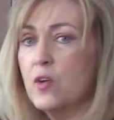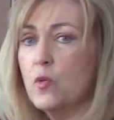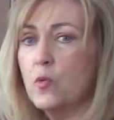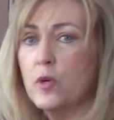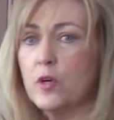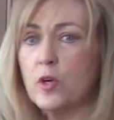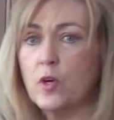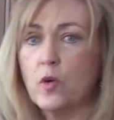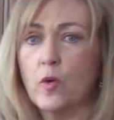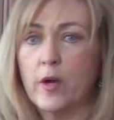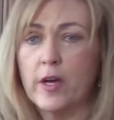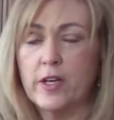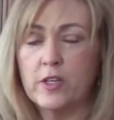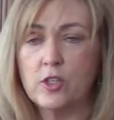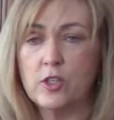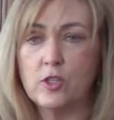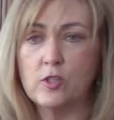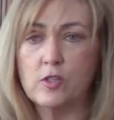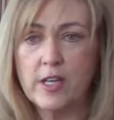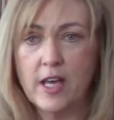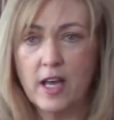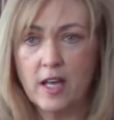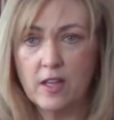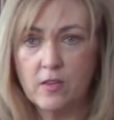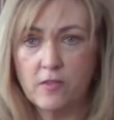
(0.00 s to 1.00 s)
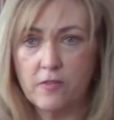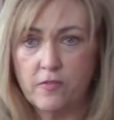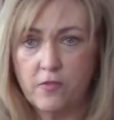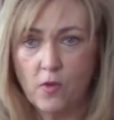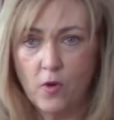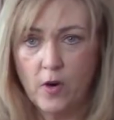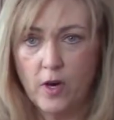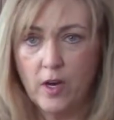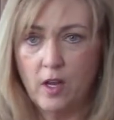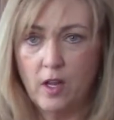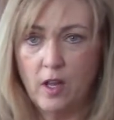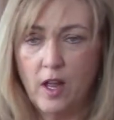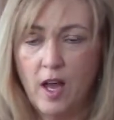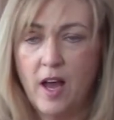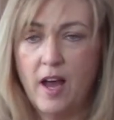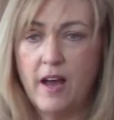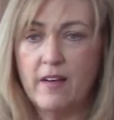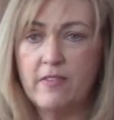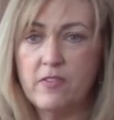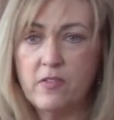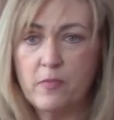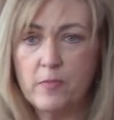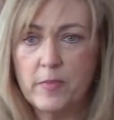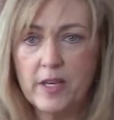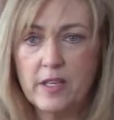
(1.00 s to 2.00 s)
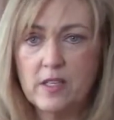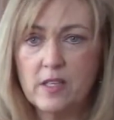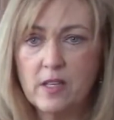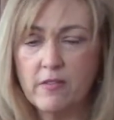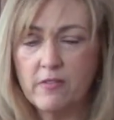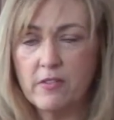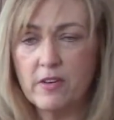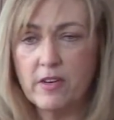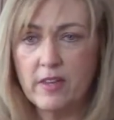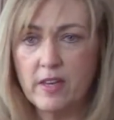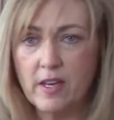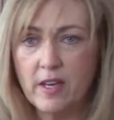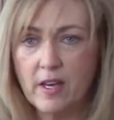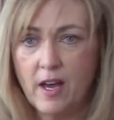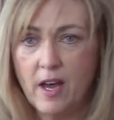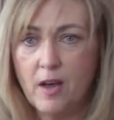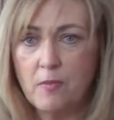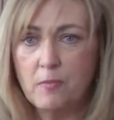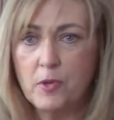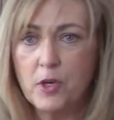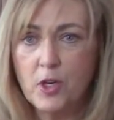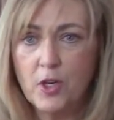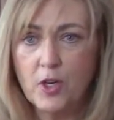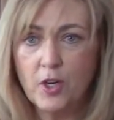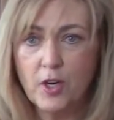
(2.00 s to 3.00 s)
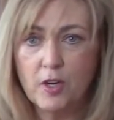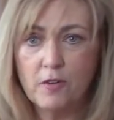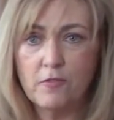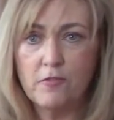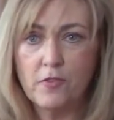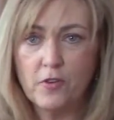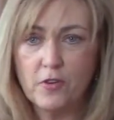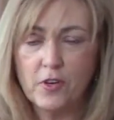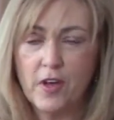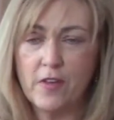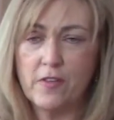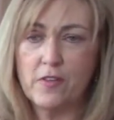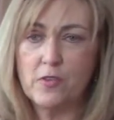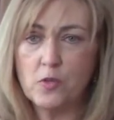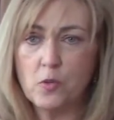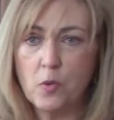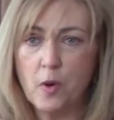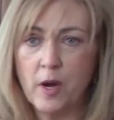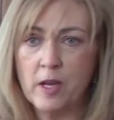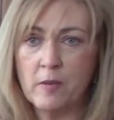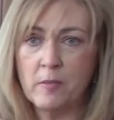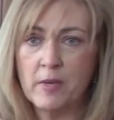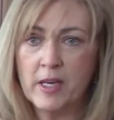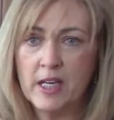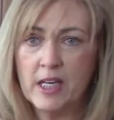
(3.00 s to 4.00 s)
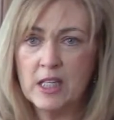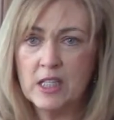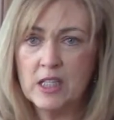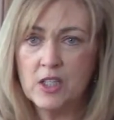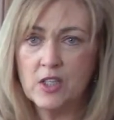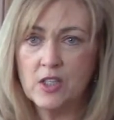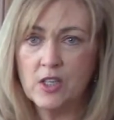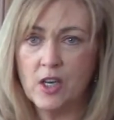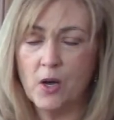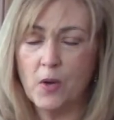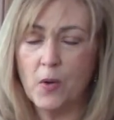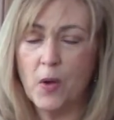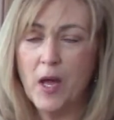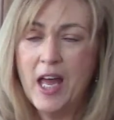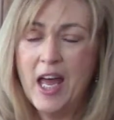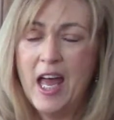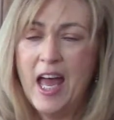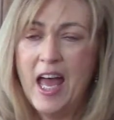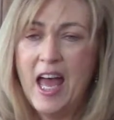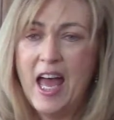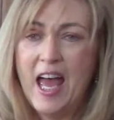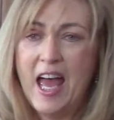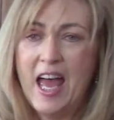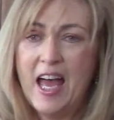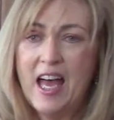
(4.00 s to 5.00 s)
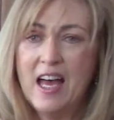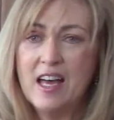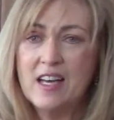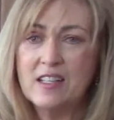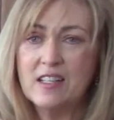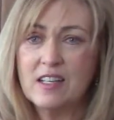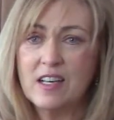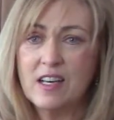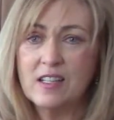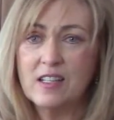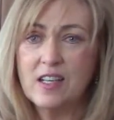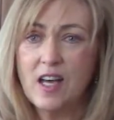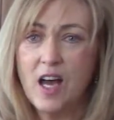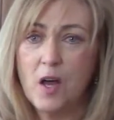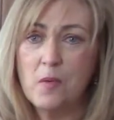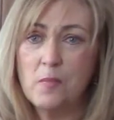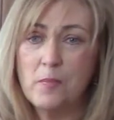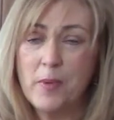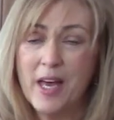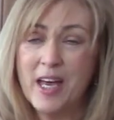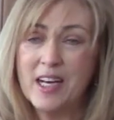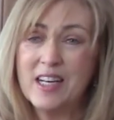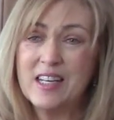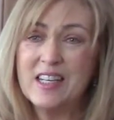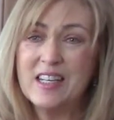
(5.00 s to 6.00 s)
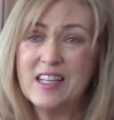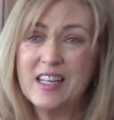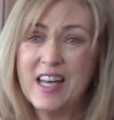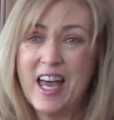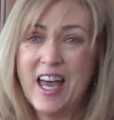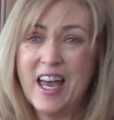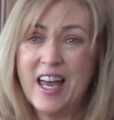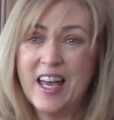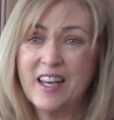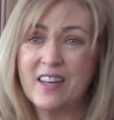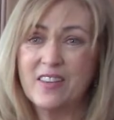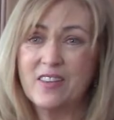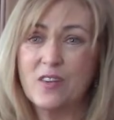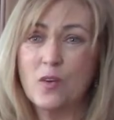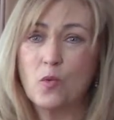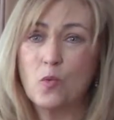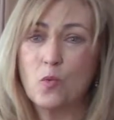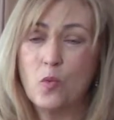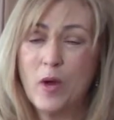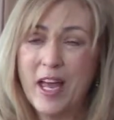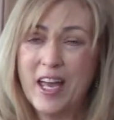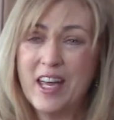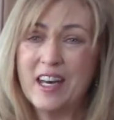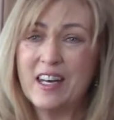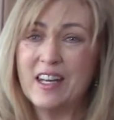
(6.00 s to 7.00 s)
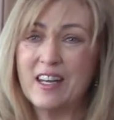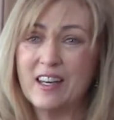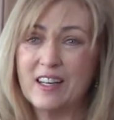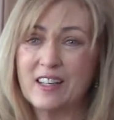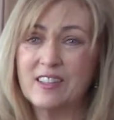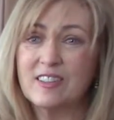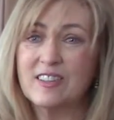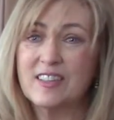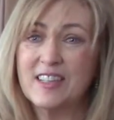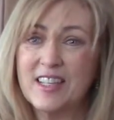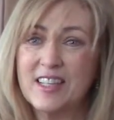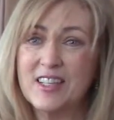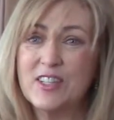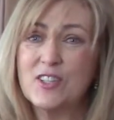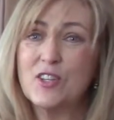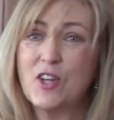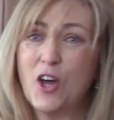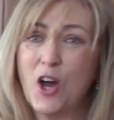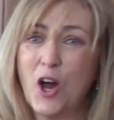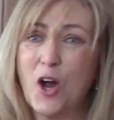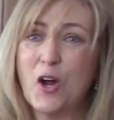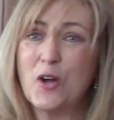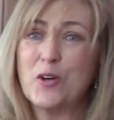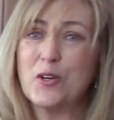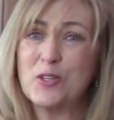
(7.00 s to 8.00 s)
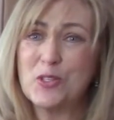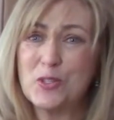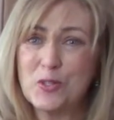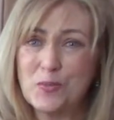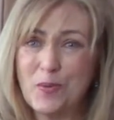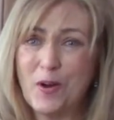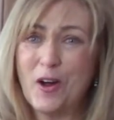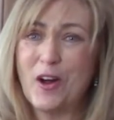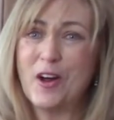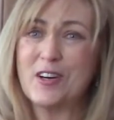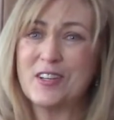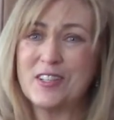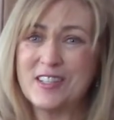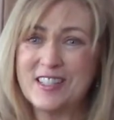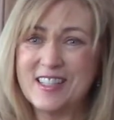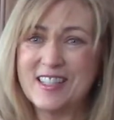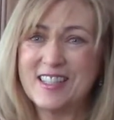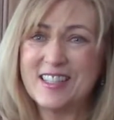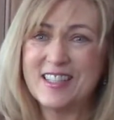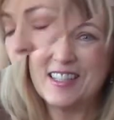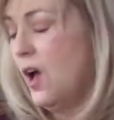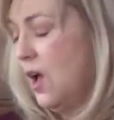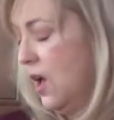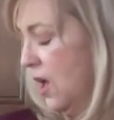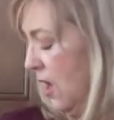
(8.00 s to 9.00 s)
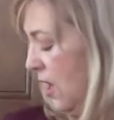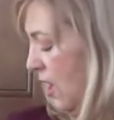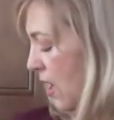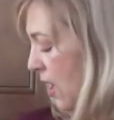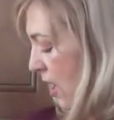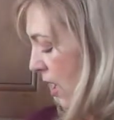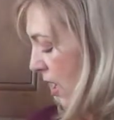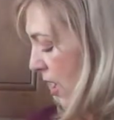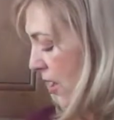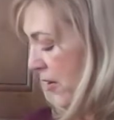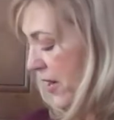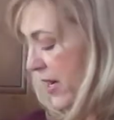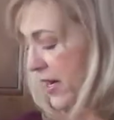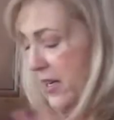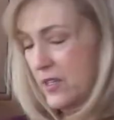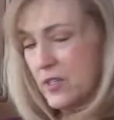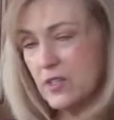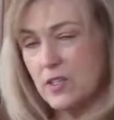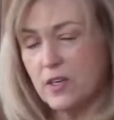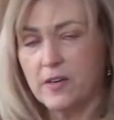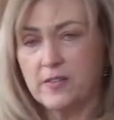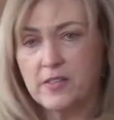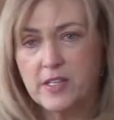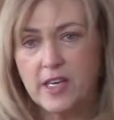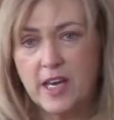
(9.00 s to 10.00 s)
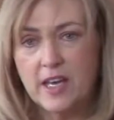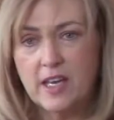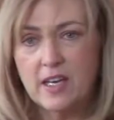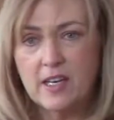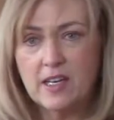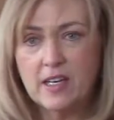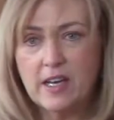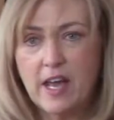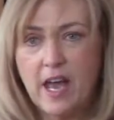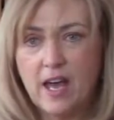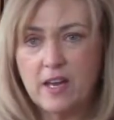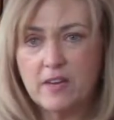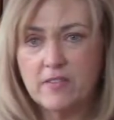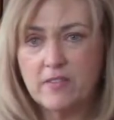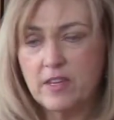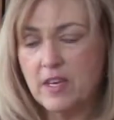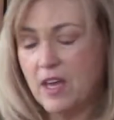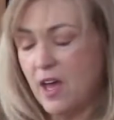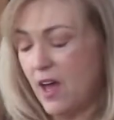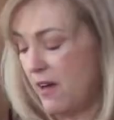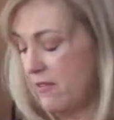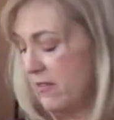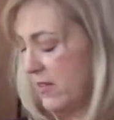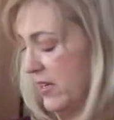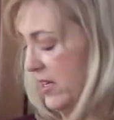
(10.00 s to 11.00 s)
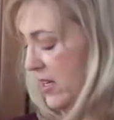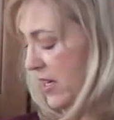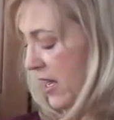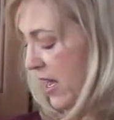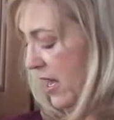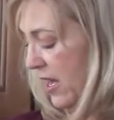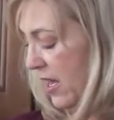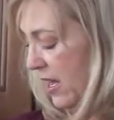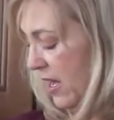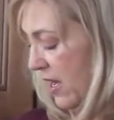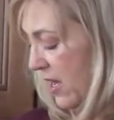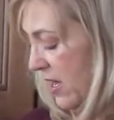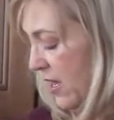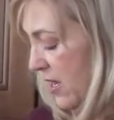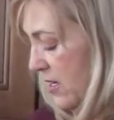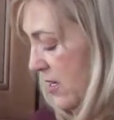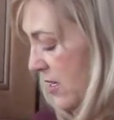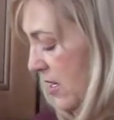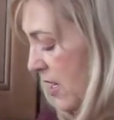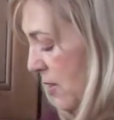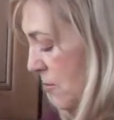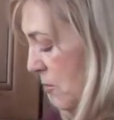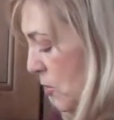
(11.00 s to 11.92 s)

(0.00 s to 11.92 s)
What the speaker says: we're going to take the foil off, mix everything up, cook it for another 20 minutes. So as Tom Petty's saying, the waiting is the hardest part. Alrighty, so I've taken it out of the oven, and I'm